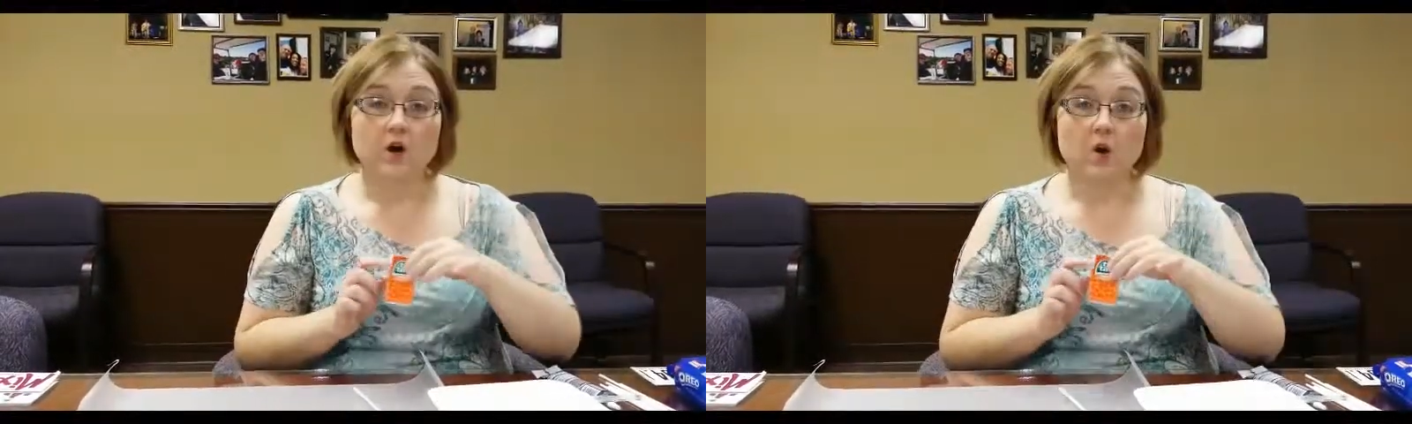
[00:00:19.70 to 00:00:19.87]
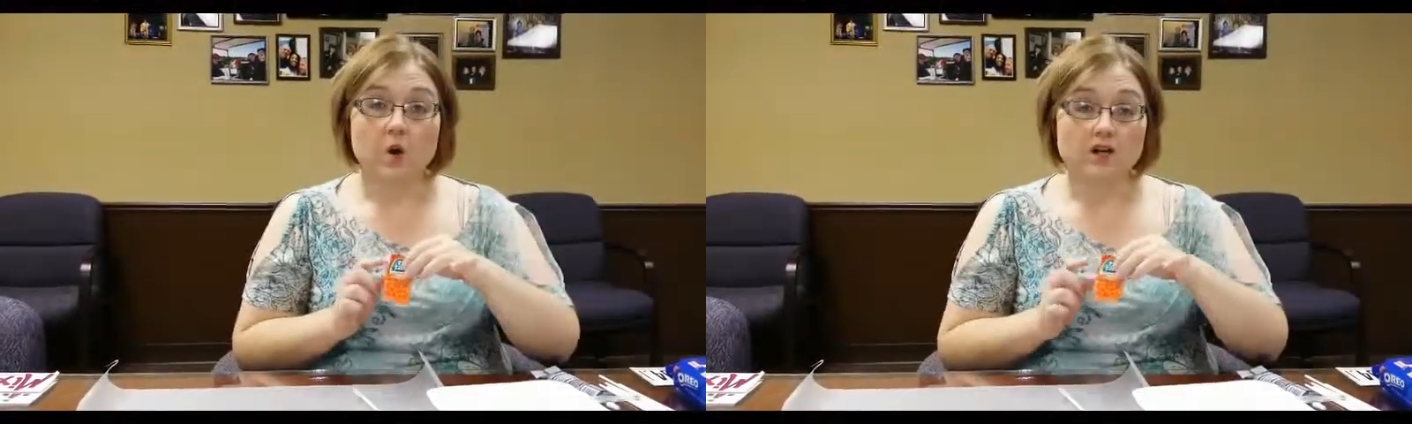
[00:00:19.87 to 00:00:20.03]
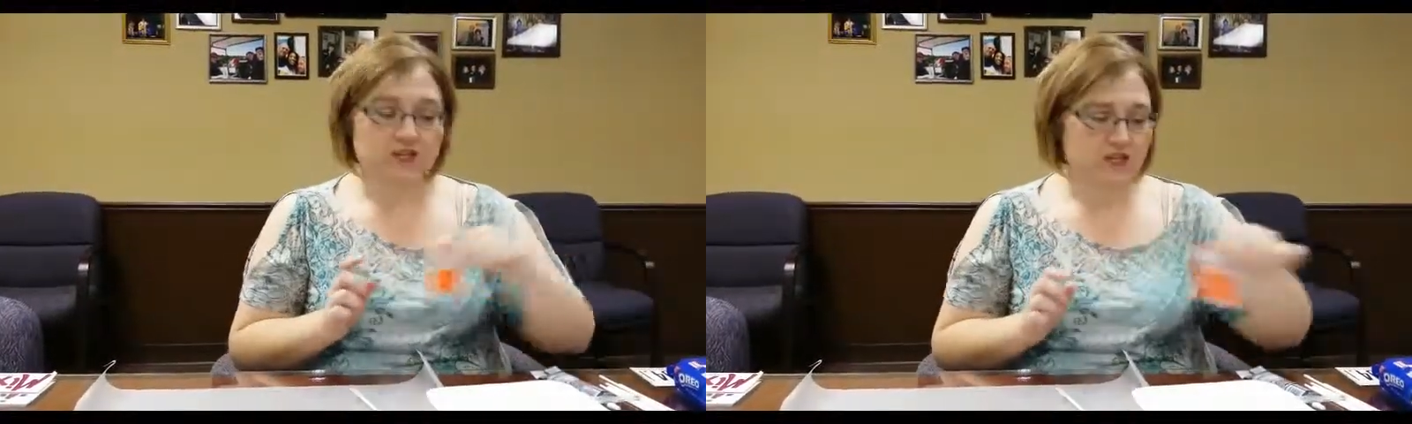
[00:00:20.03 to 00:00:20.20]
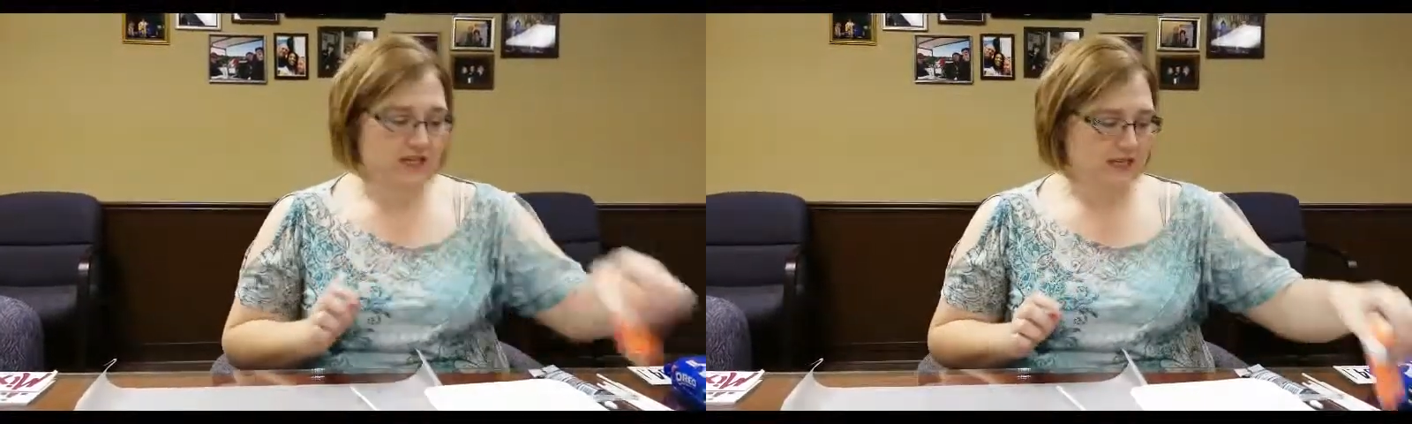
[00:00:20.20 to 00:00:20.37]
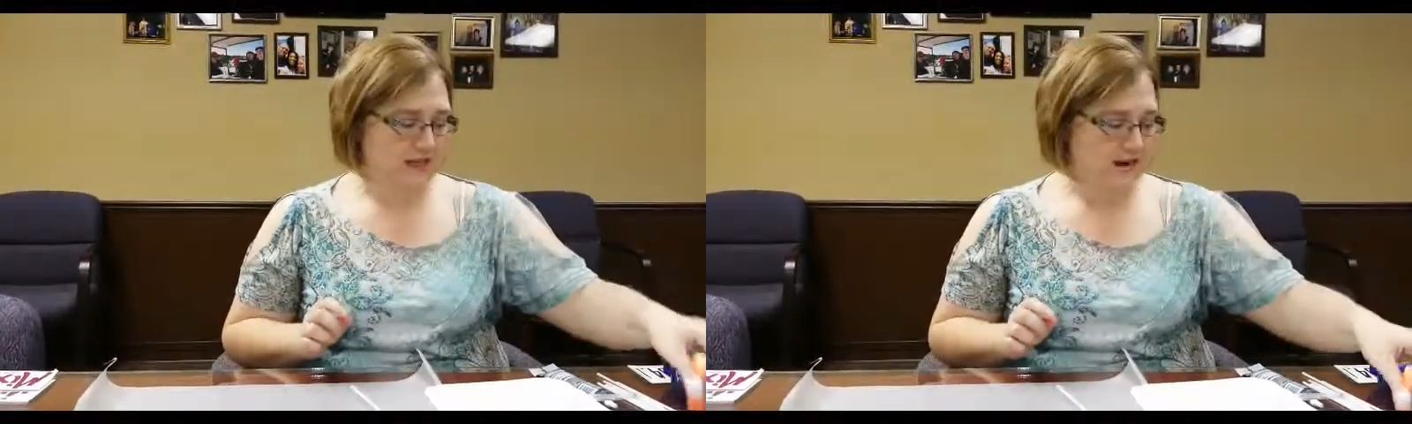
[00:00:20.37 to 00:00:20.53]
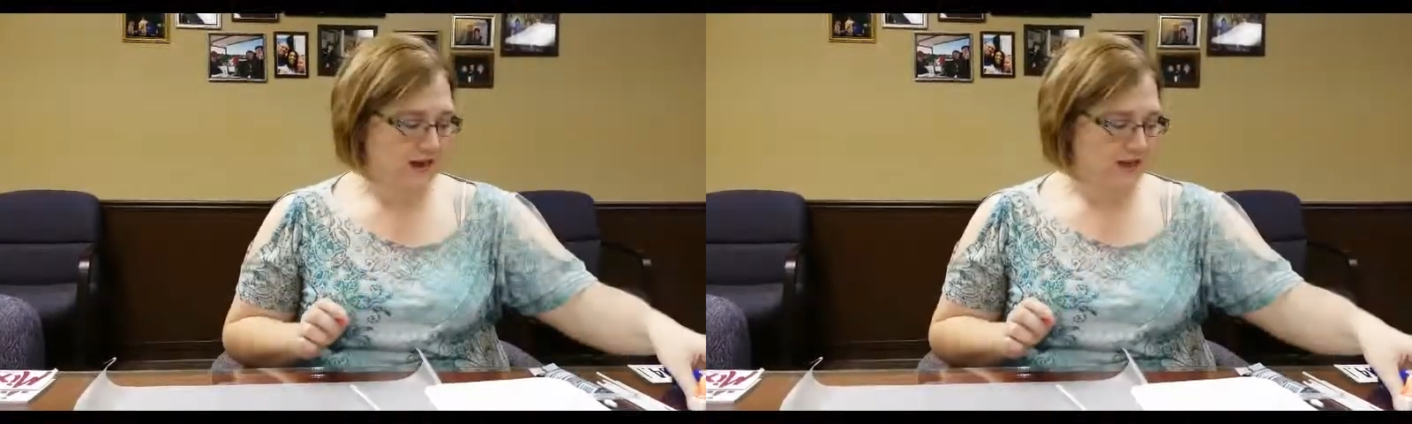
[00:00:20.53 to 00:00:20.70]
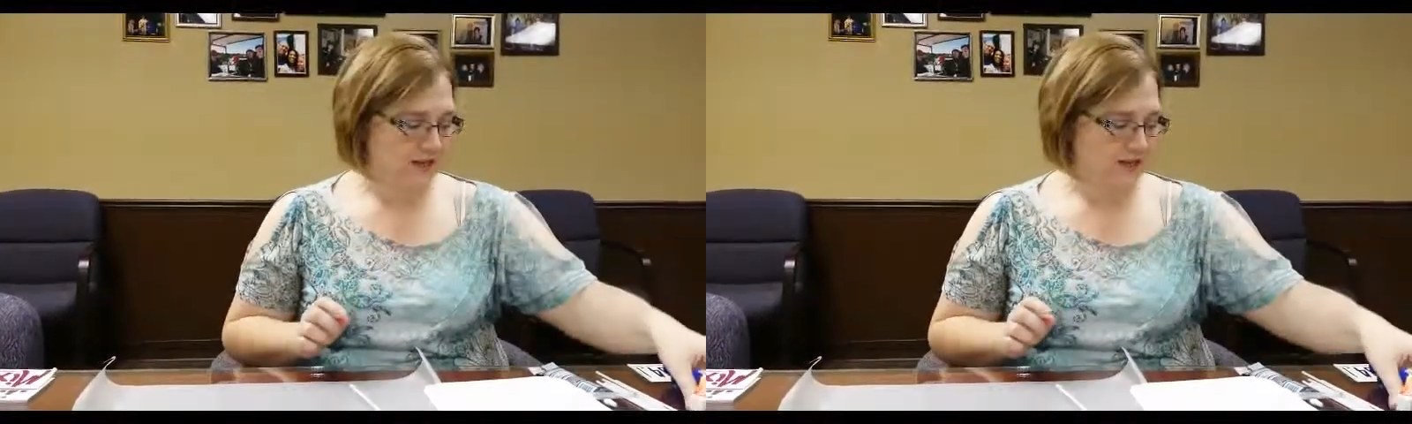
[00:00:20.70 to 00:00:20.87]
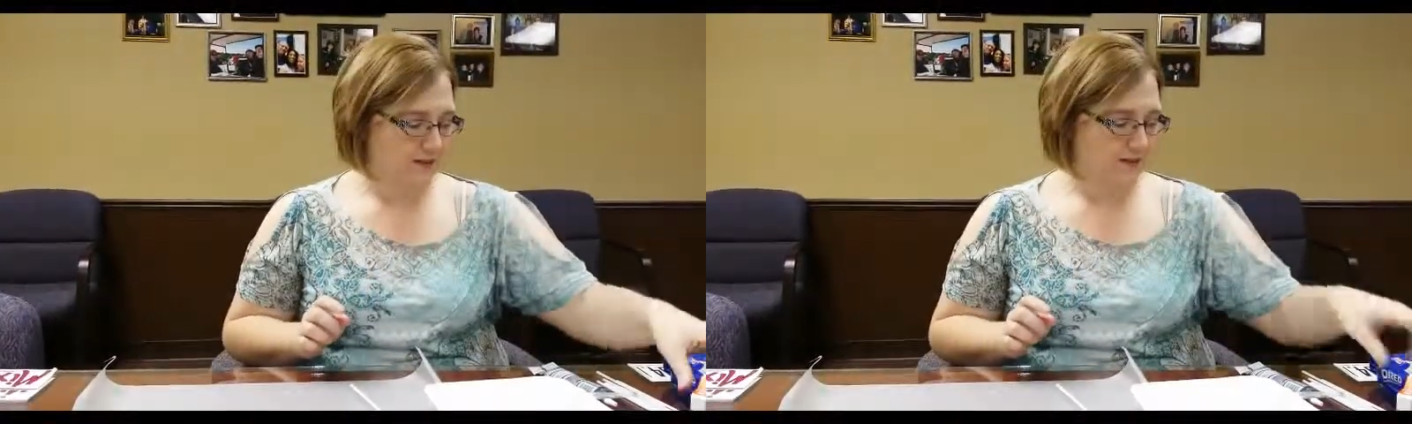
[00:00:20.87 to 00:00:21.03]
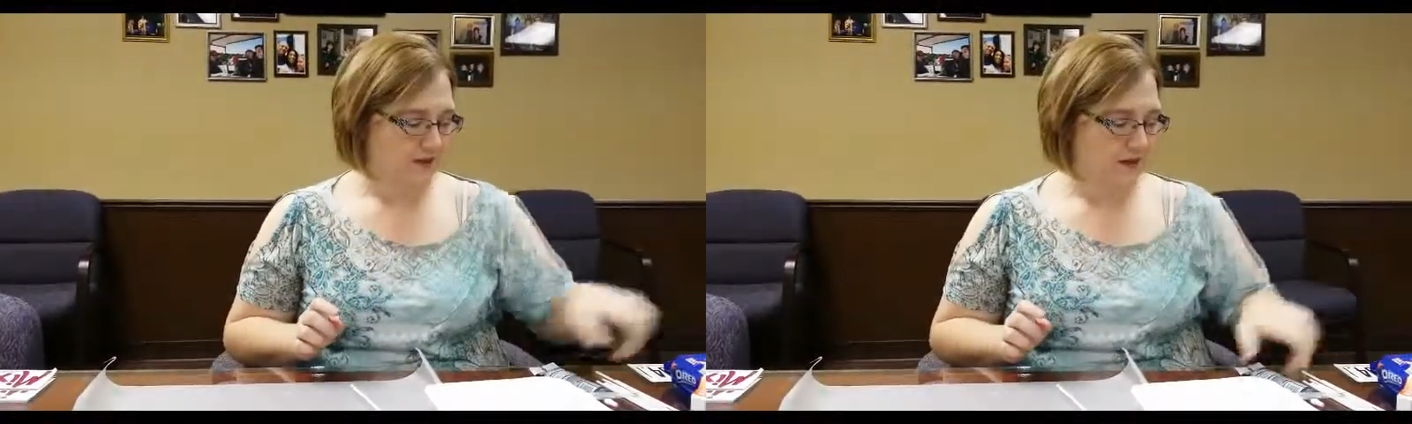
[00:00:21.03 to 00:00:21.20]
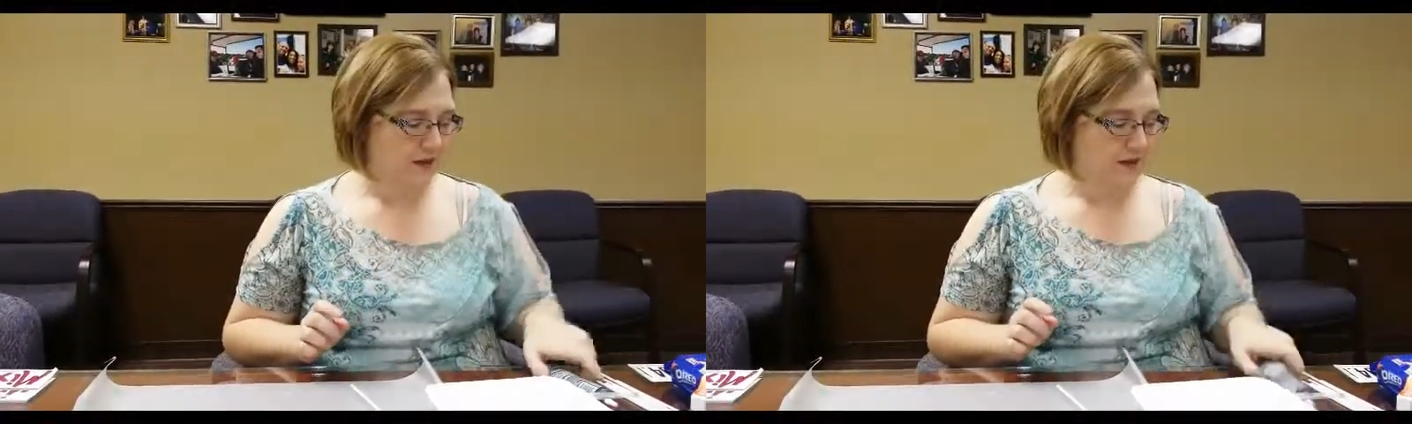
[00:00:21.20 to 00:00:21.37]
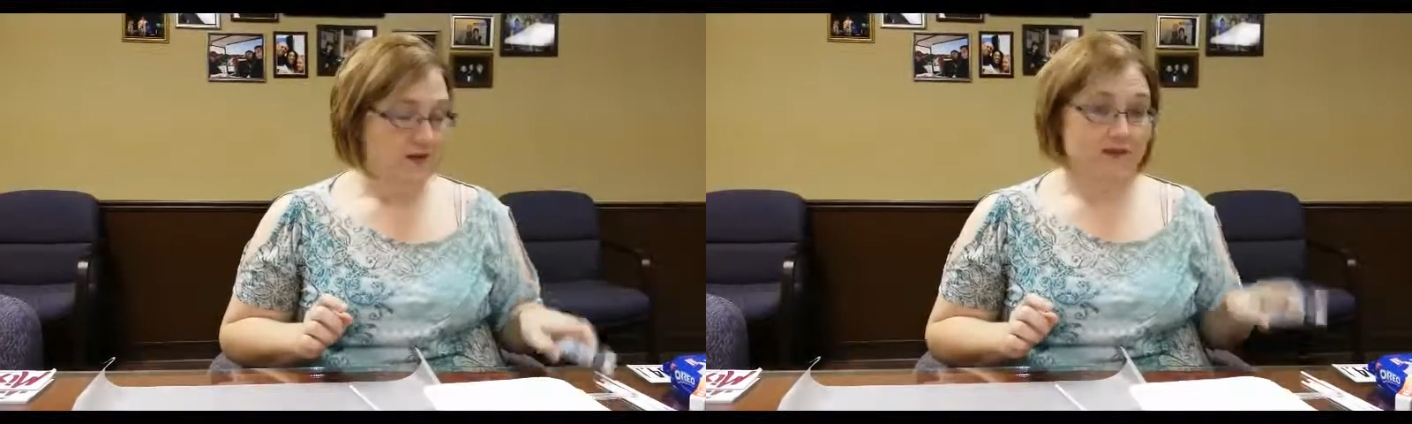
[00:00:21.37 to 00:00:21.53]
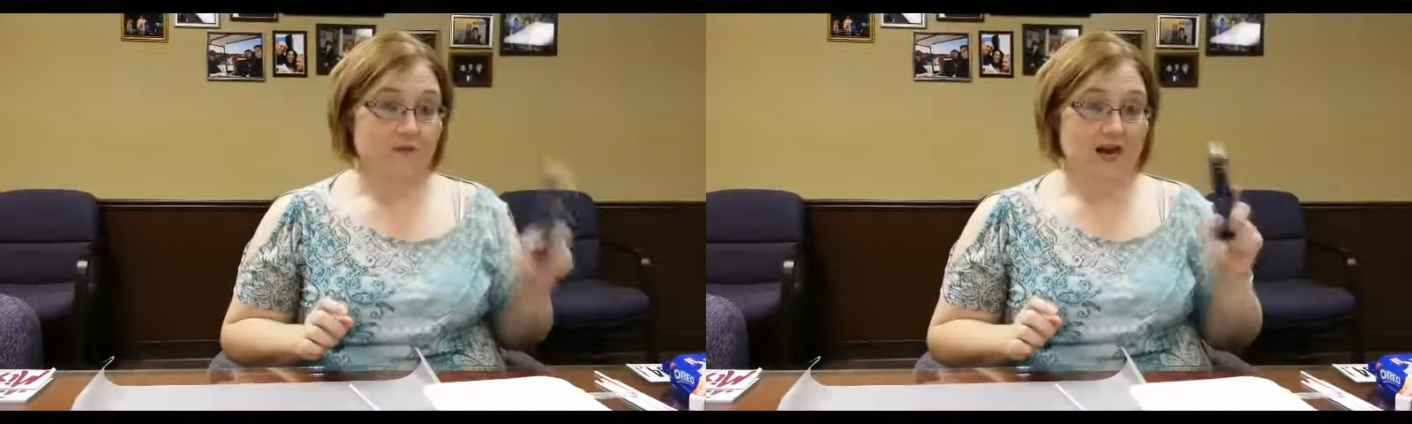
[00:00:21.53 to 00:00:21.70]
Orange Tic Tacs,
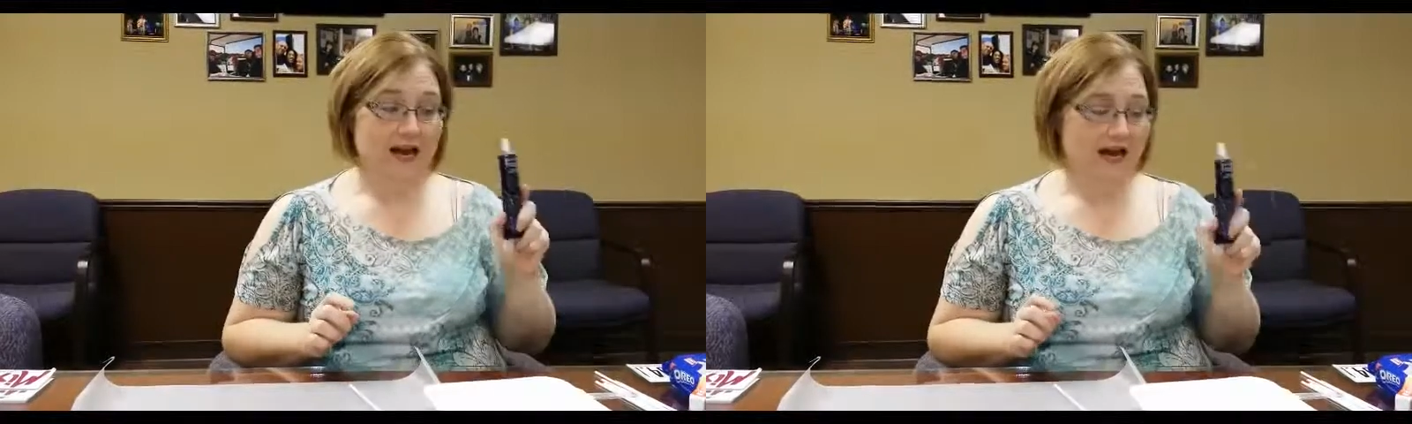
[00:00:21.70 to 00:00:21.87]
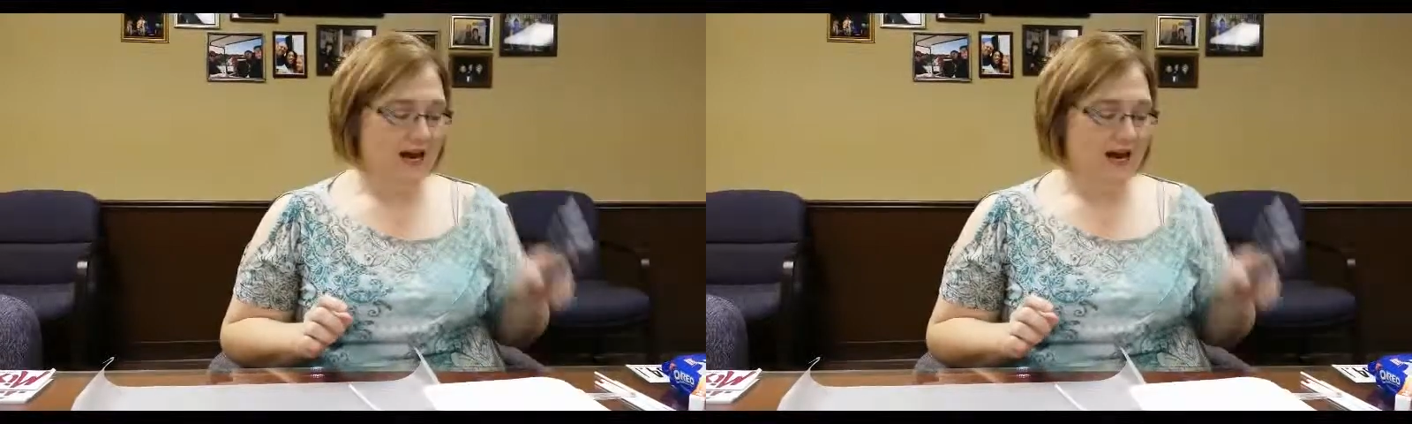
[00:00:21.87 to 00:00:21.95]
some black